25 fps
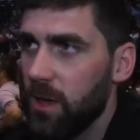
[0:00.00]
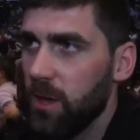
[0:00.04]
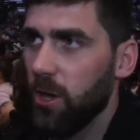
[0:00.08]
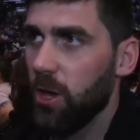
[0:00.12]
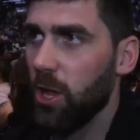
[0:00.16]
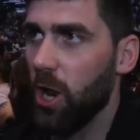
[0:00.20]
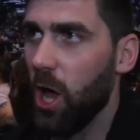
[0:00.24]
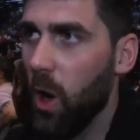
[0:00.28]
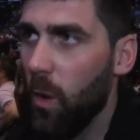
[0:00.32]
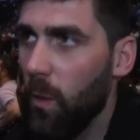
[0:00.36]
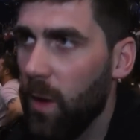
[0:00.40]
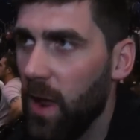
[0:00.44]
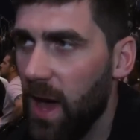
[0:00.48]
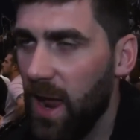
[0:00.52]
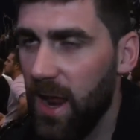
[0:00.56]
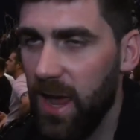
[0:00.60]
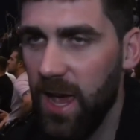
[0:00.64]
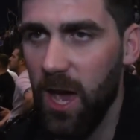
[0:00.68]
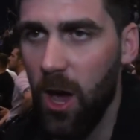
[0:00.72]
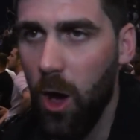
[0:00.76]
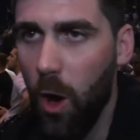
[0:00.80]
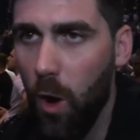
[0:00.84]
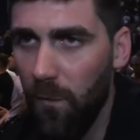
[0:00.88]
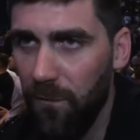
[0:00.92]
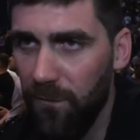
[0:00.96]
You know,
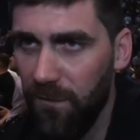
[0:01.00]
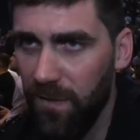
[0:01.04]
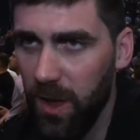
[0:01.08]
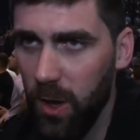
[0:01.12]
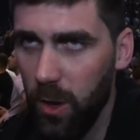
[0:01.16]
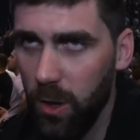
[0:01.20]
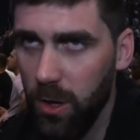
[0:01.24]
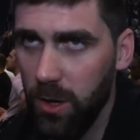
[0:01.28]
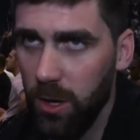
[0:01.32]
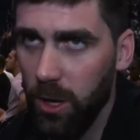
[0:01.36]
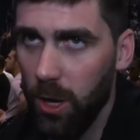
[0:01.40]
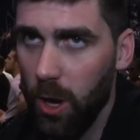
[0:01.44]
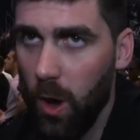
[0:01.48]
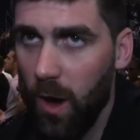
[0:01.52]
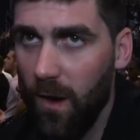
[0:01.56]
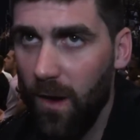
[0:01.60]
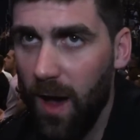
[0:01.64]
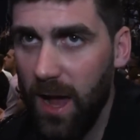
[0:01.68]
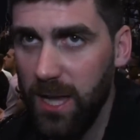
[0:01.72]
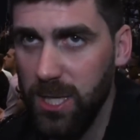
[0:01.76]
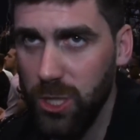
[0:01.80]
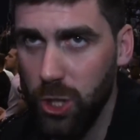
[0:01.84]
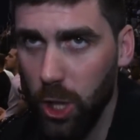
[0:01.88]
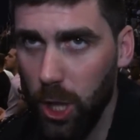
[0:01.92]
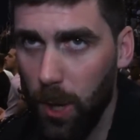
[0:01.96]
and hopefully, you know,
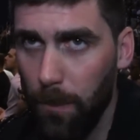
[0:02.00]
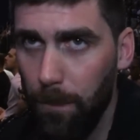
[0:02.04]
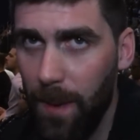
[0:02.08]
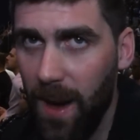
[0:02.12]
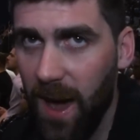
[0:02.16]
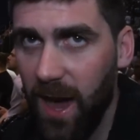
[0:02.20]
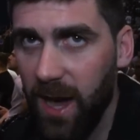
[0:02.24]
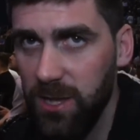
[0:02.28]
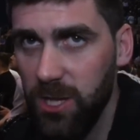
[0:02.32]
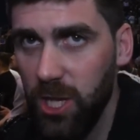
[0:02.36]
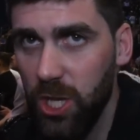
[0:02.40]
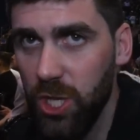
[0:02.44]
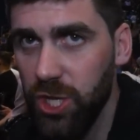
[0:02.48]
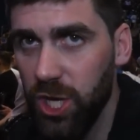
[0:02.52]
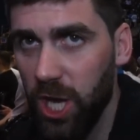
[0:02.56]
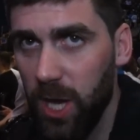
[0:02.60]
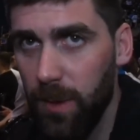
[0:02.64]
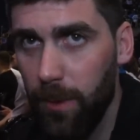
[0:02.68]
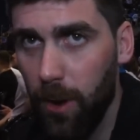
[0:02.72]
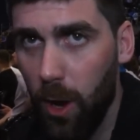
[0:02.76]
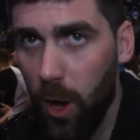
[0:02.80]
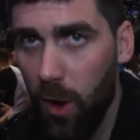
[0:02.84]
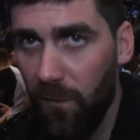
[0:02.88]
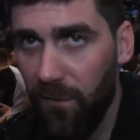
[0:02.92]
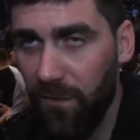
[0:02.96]
I took it back in the gym,
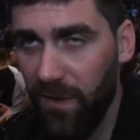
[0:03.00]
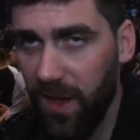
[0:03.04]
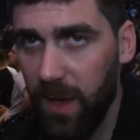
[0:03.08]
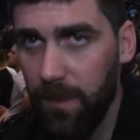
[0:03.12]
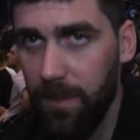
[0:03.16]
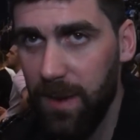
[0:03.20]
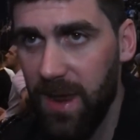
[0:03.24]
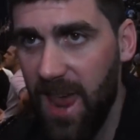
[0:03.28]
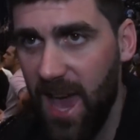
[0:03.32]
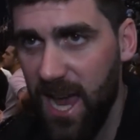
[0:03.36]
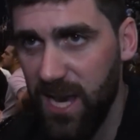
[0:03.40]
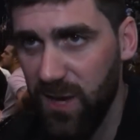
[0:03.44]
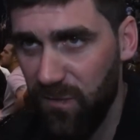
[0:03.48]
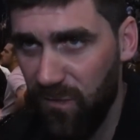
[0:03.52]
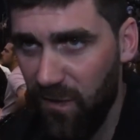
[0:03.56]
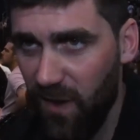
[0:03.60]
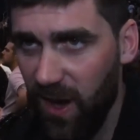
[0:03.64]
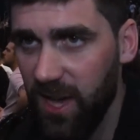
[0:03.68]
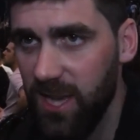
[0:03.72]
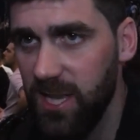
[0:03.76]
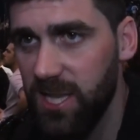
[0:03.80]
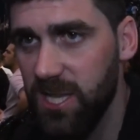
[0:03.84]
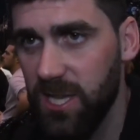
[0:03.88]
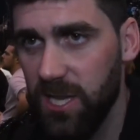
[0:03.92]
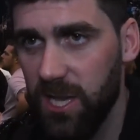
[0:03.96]
and hopefully in my next
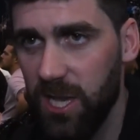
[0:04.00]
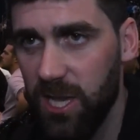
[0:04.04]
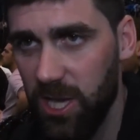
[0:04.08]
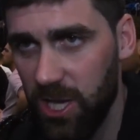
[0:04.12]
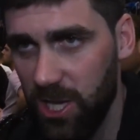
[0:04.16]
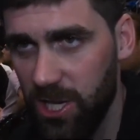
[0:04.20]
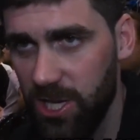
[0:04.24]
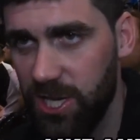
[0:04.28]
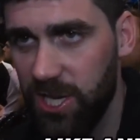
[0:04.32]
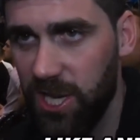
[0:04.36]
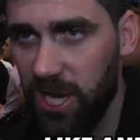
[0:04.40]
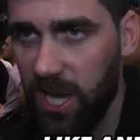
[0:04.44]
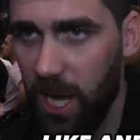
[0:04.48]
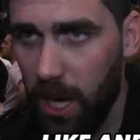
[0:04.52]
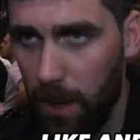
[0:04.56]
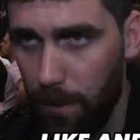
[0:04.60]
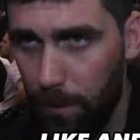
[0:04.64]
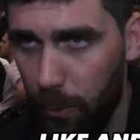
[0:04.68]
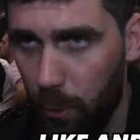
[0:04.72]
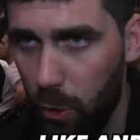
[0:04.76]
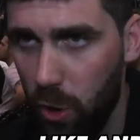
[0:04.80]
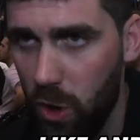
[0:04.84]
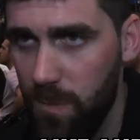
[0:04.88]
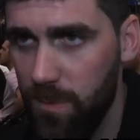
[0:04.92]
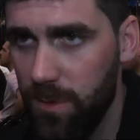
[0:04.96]
fight, you'll see
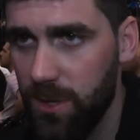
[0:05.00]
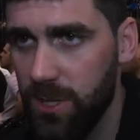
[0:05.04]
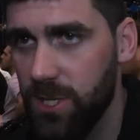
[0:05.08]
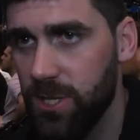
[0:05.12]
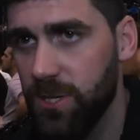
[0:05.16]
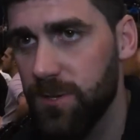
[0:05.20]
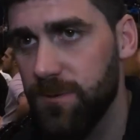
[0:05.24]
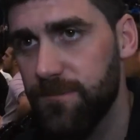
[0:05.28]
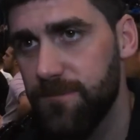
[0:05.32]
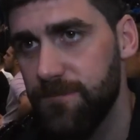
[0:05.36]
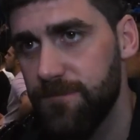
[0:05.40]
improvements.